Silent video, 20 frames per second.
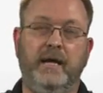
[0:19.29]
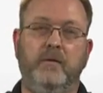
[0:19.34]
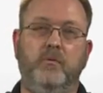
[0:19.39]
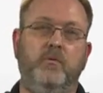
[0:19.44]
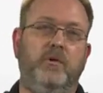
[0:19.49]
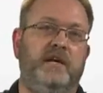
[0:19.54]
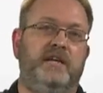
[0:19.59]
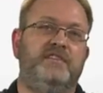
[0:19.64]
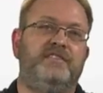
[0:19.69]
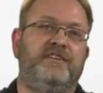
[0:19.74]

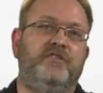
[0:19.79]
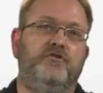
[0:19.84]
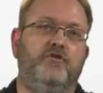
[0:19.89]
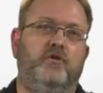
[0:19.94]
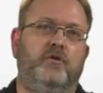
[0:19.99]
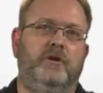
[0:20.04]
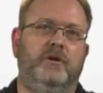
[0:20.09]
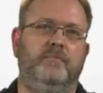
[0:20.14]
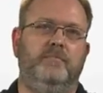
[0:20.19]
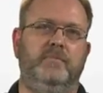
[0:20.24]
what is a
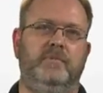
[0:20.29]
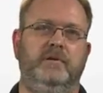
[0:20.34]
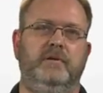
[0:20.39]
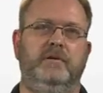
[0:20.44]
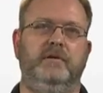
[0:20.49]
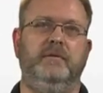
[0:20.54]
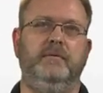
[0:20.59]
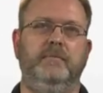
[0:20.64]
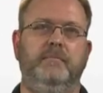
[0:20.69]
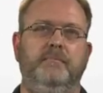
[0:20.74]
norm?
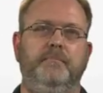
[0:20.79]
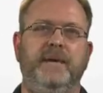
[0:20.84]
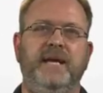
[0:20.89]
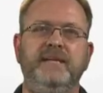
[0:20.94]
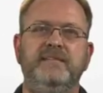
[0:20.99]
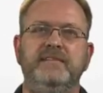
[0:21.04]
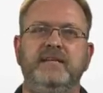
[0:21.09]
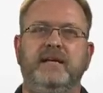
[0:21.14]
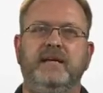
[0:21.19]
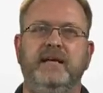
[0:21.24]

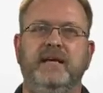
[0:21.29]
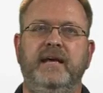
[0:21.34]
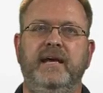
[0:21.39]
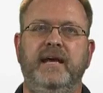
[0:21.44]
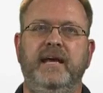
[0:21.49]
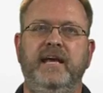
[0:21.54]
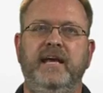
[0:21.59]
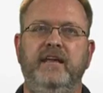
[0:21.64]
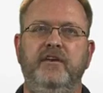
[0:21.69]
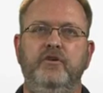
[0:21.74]
Basically,
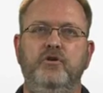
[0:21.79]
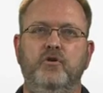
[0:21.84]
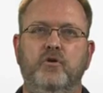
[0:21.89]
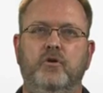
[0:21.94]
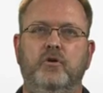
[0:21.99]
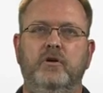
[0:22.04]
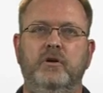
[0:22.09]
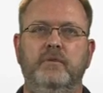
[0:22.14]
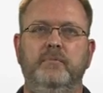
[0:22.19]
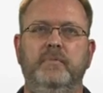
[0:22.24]
a
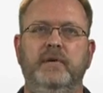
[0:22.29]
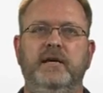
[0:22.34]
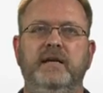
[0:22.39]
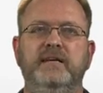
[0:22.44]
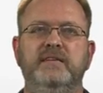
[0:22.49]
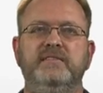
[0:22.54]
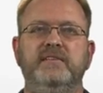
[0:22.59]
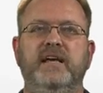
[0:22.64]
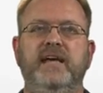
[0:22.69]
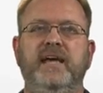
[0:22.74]
norm
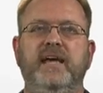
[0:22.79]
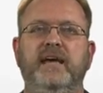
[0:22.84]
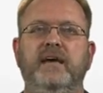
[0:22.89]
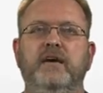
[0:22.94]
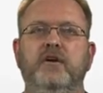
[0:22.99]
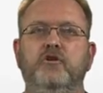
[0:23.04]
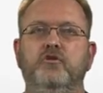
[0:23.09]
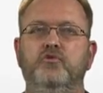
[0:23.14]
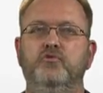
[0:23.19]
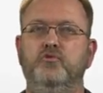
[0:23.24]
is
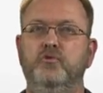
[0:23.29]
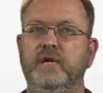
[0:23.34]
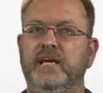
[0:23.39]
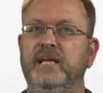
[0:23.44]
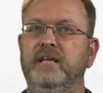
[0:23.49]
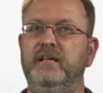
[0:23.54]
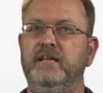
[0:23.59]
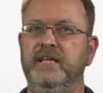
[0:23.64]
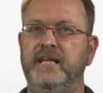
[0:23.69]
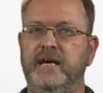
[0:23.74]
a
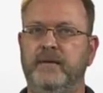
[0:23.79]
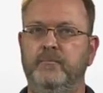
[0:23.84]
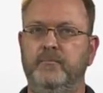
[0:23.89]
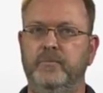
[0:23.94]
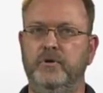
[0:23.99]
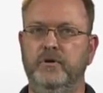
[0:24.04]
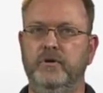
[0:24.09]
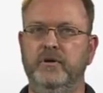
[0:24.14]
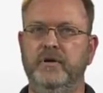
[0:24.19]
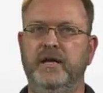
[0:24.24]
real
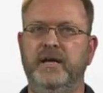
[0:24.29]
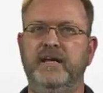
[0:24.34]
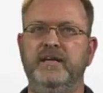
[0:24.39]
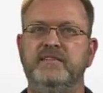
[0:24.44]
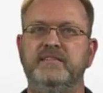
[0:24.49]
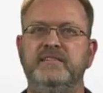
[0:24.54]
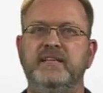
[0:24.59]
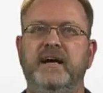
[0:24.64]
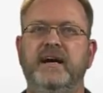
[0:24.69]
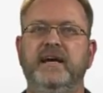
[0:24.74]
number
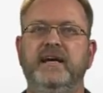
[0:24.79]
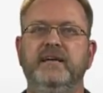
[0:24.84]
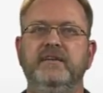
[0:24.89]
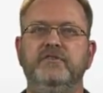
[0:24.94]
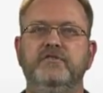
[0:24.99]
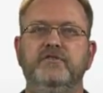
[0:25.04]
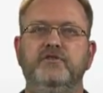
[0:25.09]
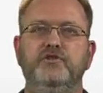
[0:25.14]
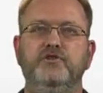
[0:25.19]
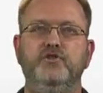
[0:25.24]

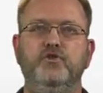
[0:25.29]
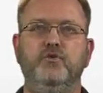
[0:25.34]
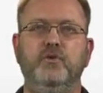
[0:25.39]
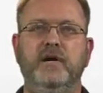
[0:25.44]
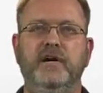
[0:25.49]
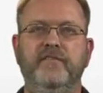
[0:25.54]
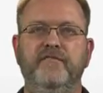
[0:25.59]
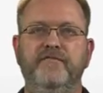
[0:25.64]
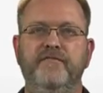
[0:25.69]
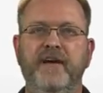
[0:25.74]
assigned to
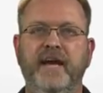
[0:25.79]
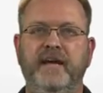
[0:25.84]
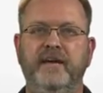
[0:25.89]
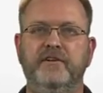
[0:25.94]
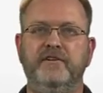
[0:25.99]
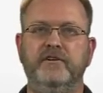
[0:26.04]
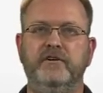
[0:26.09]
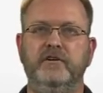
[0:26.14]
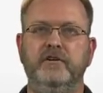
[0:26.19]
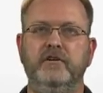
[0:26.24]
a
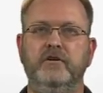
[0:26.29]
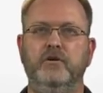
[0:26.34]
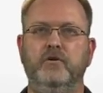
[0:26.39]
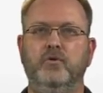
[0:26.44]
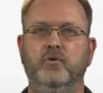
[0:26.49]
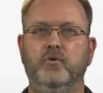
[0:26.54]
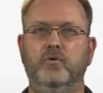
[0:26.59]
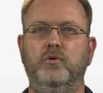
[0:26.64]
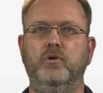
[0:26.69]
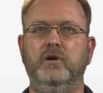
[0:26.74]
vector
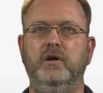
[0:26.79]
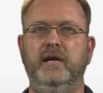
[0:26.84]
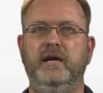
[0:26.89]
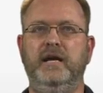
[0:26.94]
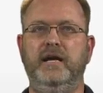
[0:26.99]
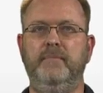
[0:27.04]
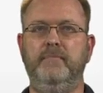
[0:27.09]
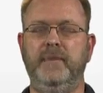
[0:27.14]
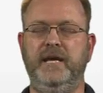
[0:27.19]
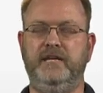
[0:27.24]
or
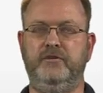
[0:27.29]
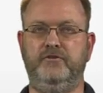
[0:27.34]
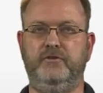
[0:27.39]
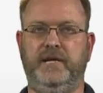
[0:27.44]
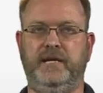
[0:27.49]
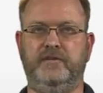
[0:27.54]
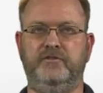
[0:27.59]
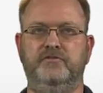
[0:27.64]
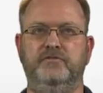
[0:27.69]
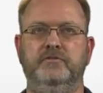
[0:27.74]
a
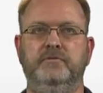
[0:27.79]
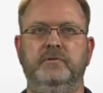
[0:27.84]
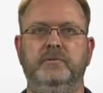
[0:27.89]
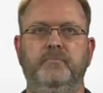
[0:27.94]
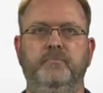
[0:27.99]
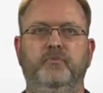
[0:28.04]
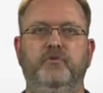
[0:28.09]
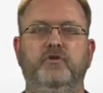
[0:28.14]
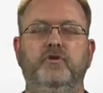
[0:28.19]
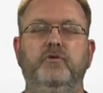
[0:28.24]
matrix.
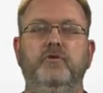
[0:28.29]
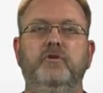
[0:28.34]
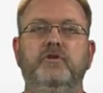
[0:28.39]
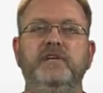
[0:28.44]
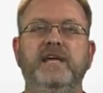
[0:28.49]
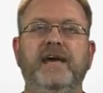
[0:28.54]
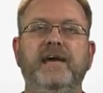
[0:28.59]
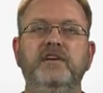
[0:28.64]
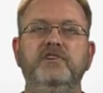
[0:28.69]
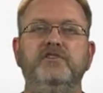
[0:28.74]
The
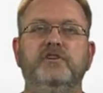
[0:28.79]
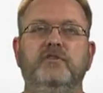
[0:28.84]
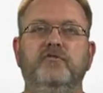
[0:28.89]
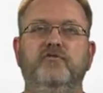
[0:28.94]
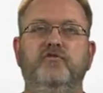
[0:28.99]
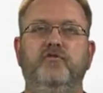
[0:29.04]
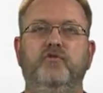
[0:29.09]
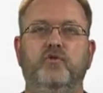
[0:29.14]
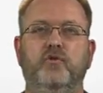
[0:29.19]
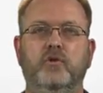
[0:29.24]
notation
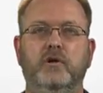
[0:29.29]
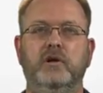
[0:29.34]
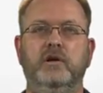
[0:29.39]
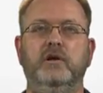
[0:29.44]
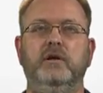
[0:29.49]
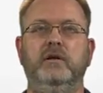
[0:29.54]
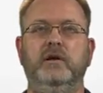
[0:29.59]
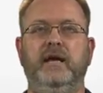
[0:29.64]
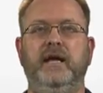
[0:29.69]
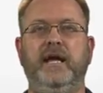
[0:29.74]

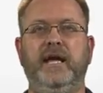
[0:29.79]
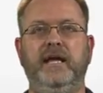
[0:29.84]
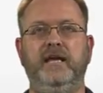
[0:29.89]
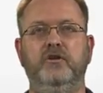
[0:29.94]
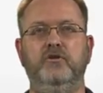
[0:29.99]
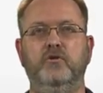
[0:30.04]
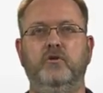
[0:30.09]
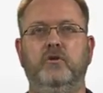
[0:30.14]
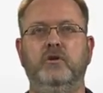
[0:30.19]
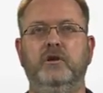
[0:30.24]
for a
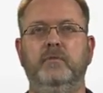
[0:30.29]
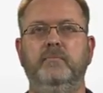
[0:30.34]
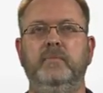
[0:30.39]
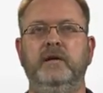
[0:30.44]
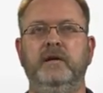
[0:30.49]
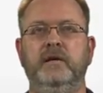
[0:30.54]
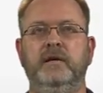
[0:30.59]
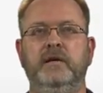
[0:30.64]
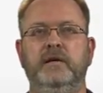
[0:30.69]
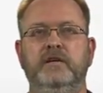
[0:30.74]
norm
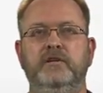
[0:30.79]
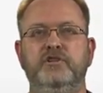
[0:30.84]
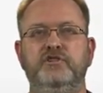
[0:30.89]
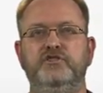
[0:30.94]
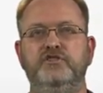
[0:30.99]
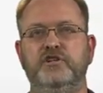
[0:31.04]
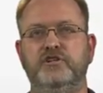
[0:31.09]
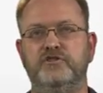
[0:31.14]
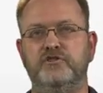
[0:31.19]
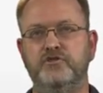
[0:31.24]

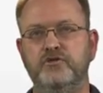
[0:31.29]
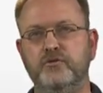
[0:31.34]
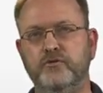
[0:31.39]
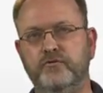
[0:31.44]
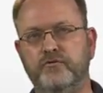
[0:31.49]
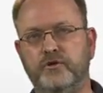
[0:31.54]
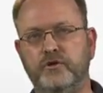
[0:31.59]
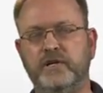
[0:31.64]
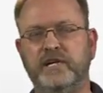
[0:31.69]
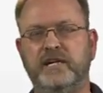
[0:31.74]
is just
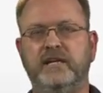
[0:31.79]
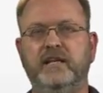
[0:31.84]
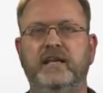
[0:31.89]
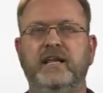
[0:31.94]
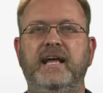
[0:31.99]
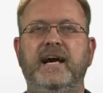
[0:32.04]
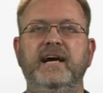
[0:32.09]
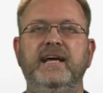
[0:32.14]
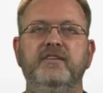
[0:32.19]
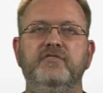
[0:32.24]
two vertical
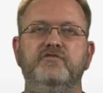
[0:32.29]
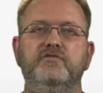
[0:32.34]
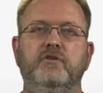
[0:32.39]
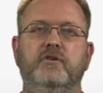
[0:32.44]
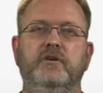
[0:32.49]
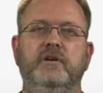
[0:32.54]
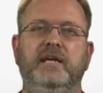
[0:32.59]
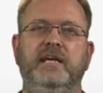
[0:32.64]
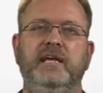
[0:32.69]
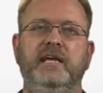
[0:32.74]
lines
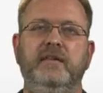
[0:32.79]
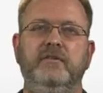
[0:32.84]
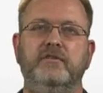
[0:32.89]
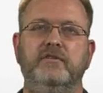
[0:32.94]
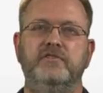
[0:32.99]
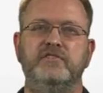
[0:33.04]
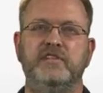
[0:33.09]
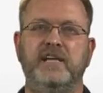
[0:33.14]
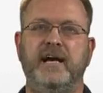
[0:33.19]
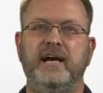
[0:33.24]
on
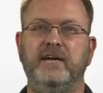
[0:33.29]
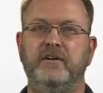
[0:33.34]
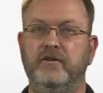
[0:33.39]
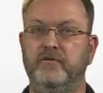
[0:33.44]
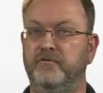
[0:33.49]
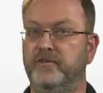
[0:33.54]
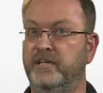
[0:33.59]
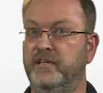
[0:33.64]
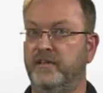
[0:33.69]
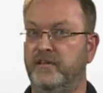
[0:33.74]
either side
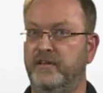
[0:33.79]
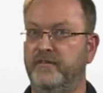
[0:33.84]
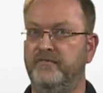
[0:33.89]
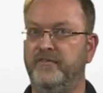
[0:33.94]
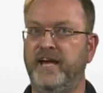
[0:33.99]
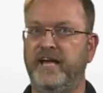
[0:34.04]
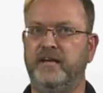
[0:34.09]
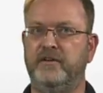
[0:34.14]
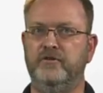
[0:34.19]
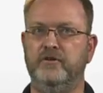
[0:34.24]
of either the
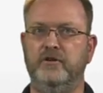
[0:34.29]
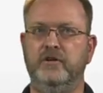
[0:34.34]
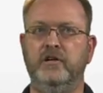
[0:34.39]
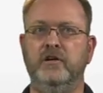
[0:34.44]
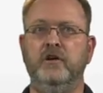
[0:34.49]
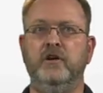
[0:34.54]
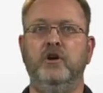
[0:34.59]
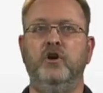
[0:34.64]
vector